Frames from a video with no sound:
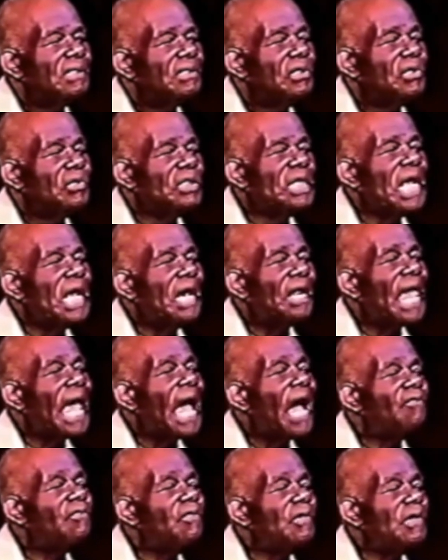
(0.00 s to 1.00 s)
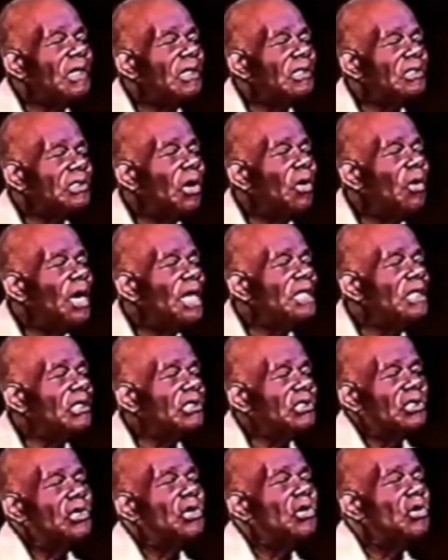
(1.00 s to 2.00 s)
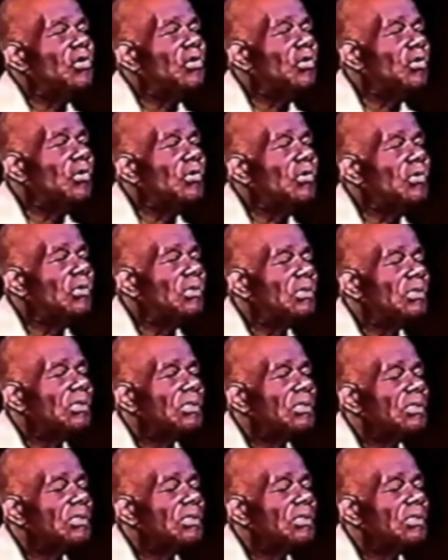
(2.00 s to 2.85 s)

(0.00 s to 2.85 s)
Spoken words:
to tell Africans going to school,